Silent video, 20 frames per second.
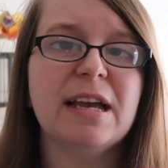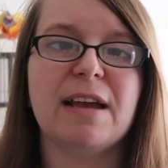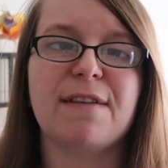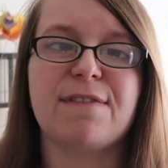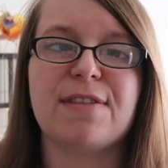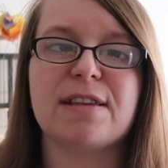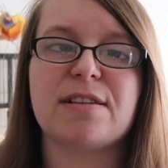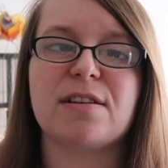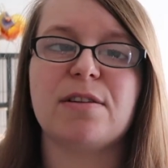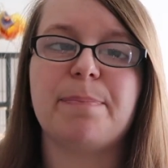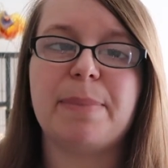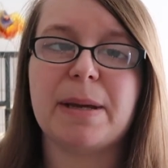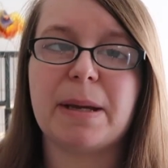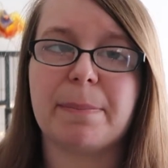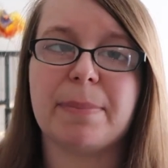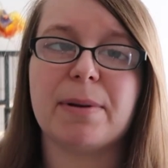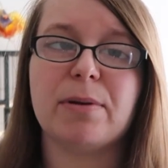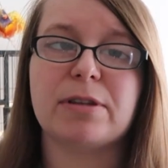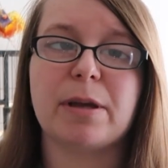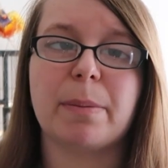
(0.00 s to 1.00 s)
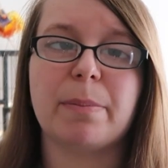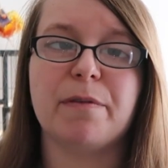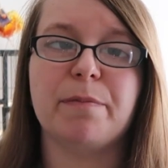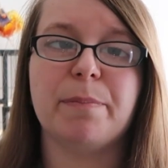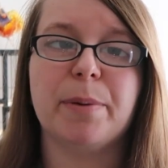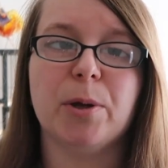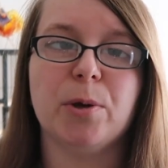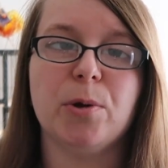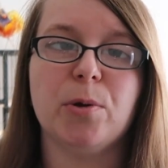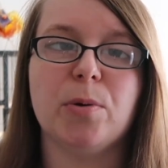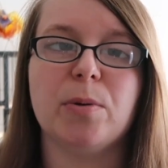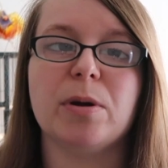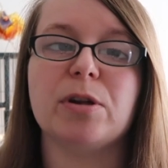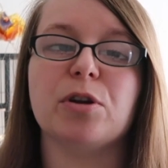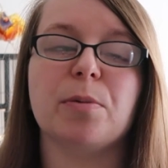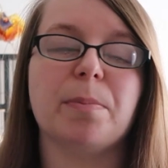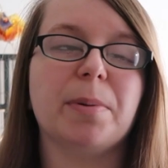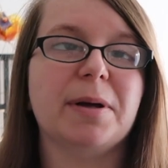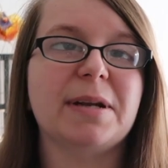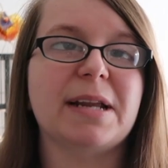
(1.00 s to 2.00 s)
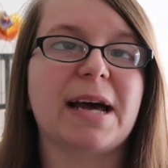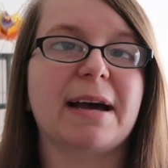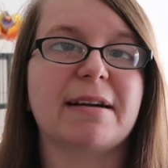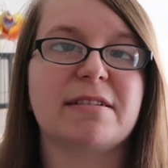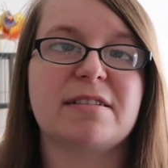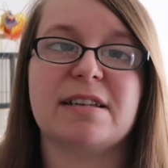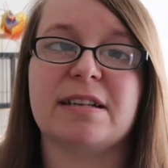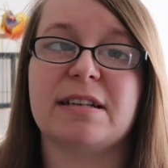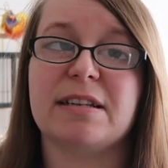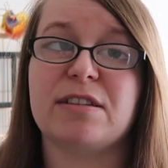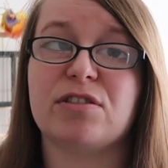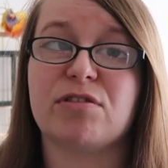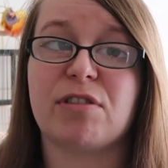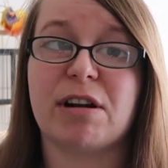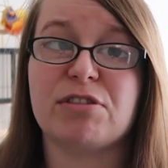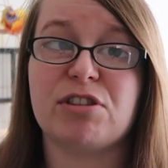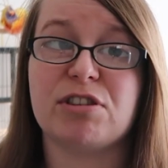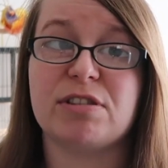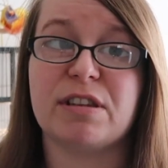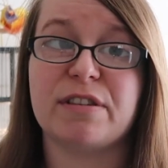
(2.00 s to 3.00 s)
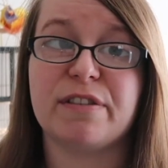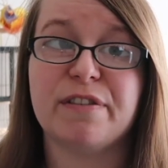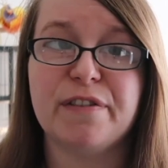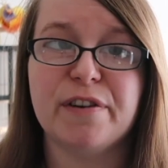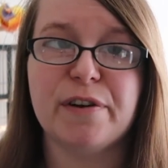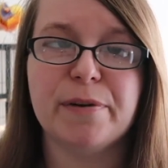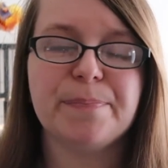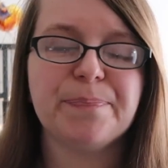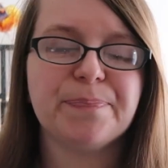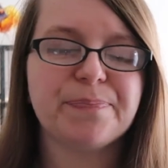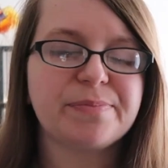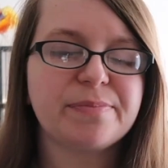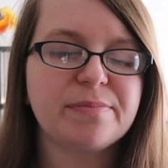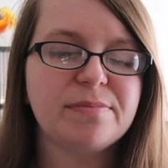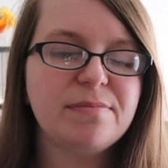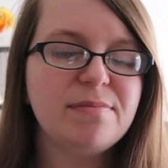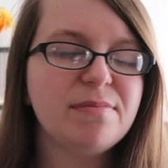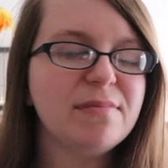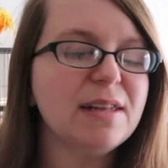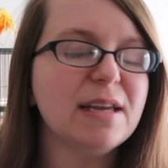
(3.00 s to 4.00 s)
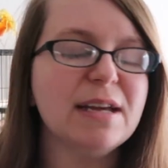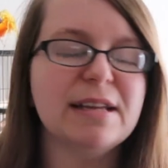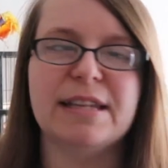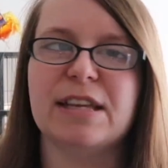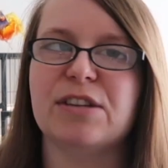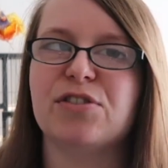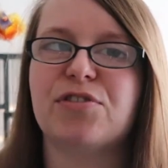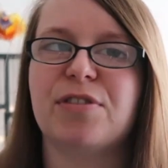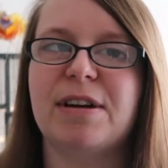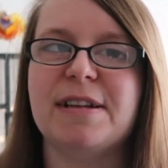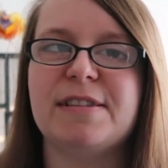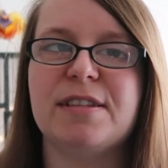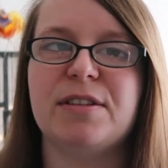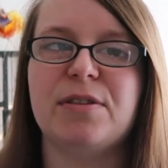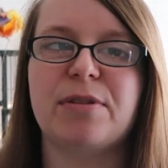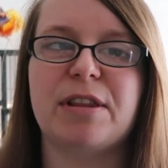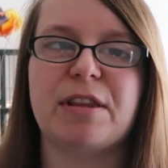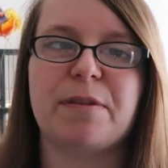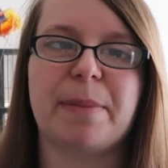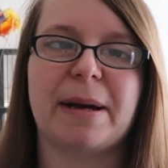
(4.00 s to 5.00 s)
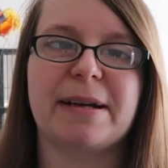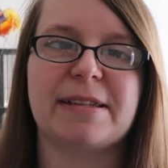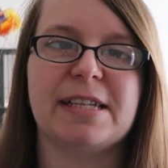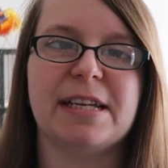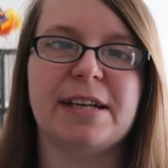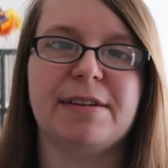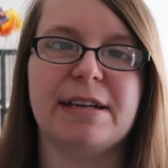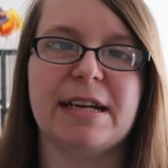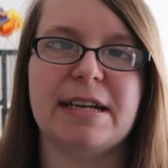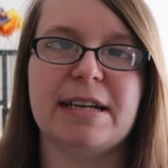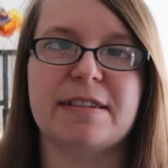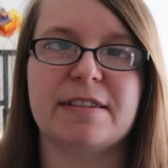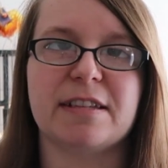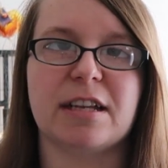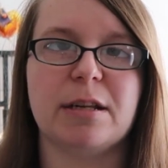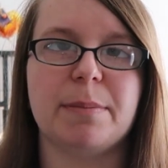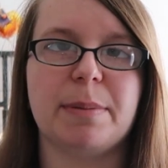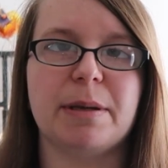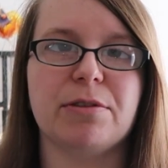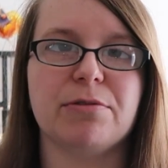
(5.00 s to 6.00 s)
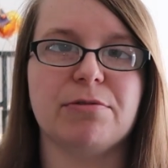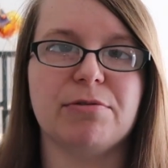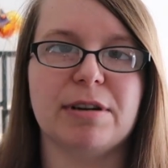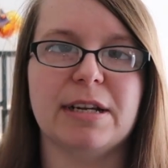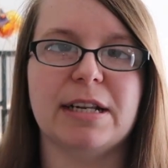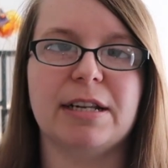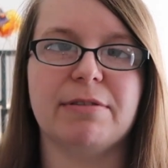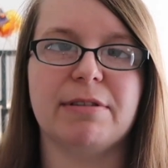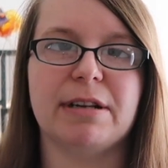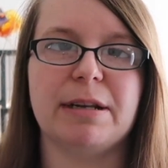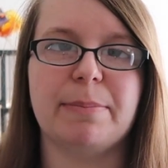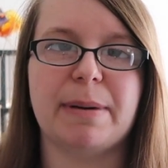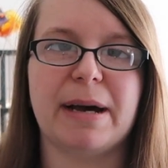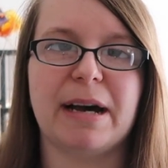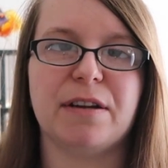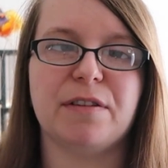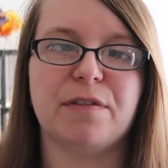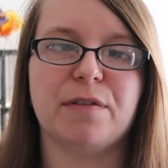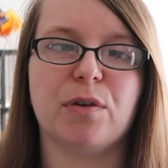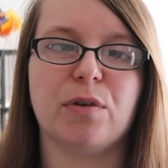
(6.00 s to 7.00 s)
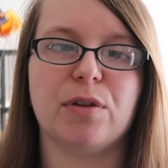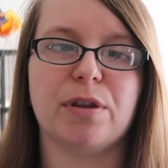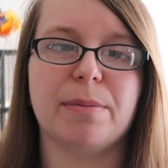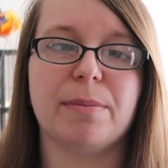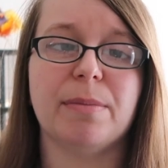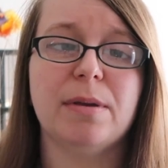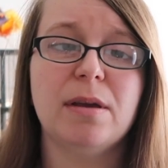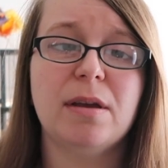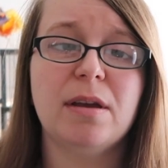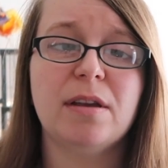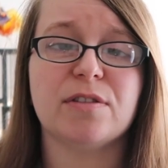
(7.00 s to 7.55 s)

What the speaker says: If there's a big build-up of poo and your bird accidentally scratches his foot and then treads in all this bacteria, it's going to be really bad for them.